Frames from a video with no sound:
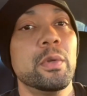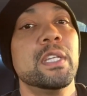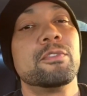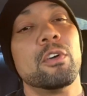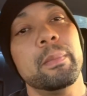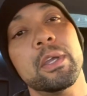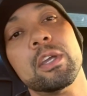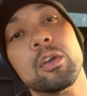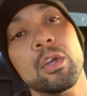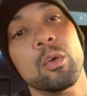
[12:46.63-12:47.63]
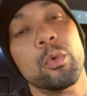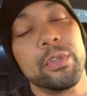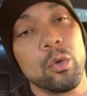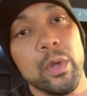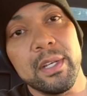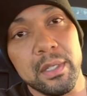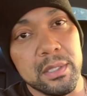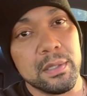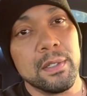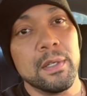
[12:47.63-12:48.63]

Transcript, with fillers: It's familiar with your weakness.